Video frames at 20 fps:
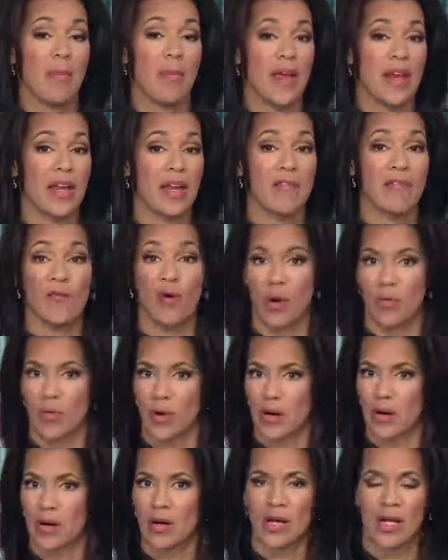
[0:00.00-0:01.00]
uh, many
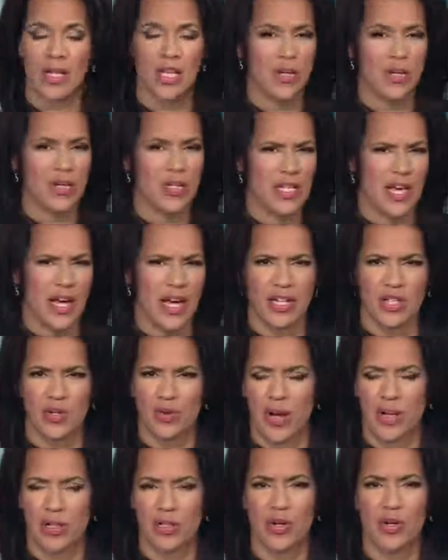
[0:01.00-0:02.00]
former, you know, CIA
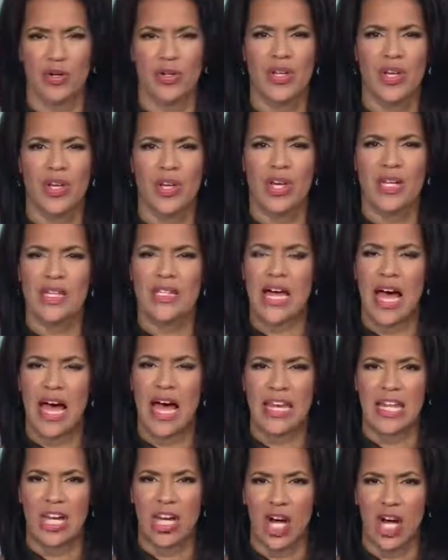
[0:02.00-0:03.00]
directors
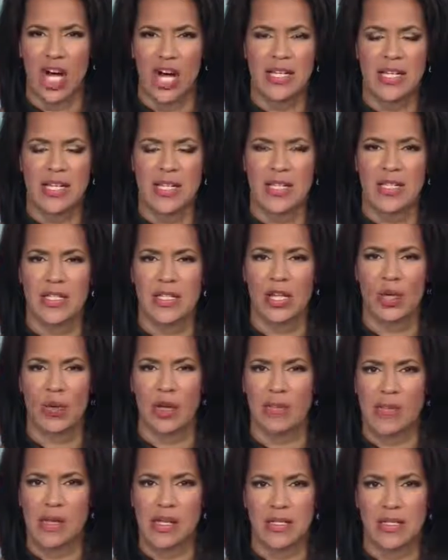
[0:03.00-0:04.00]
signing on to this
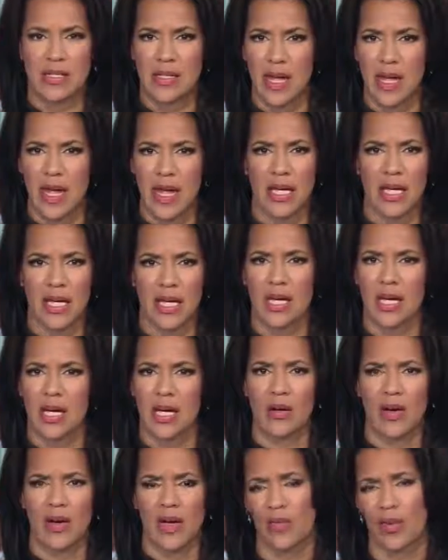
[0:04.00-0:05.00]
agreement saying, you
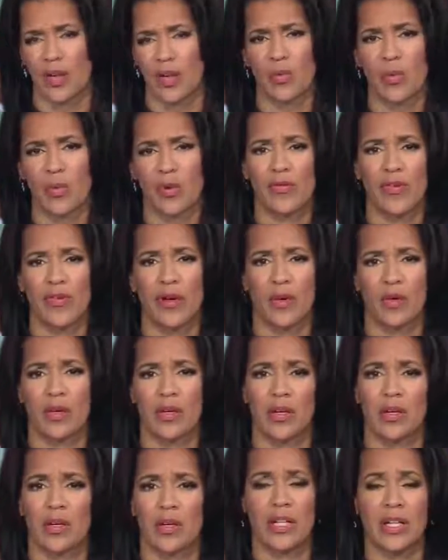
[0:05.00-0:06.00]
know, hey, if you're going to
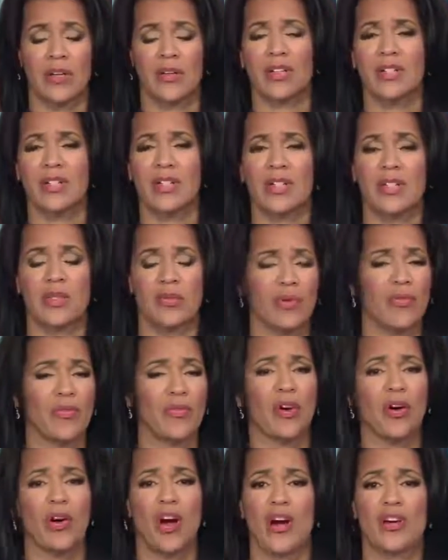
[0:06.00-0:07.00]
revoke clearances,
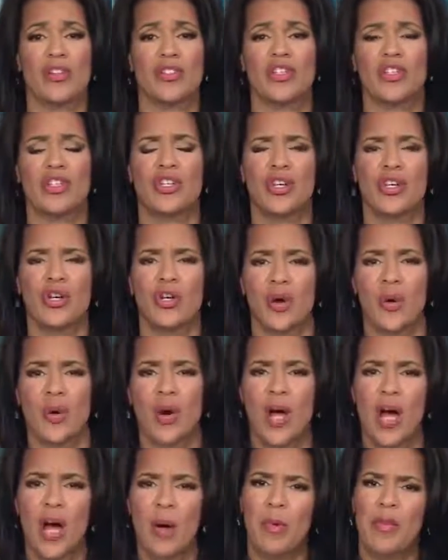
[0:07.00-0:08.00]
revoke ours
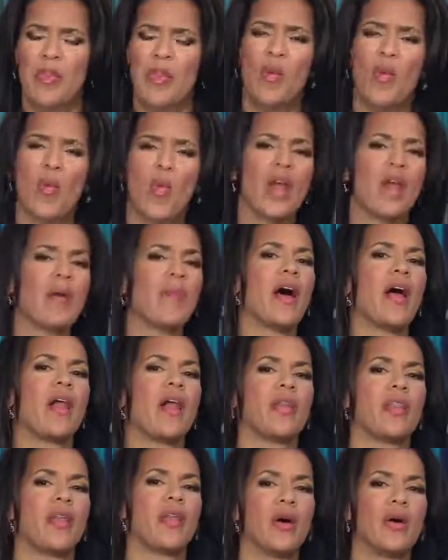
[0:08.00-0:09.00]
too. But then what
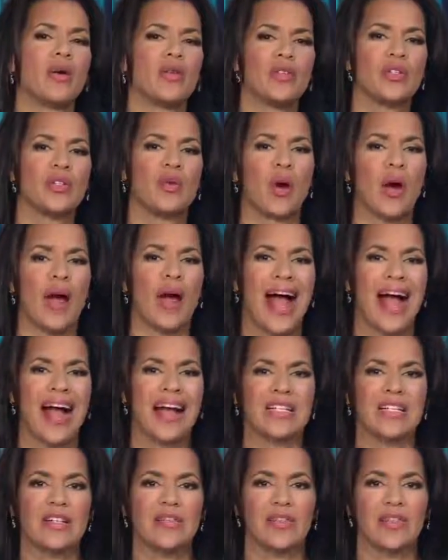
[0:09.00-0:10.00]
about those who are
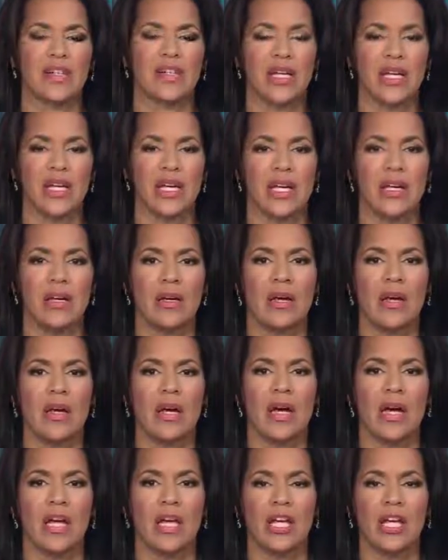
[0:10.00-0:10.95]
actively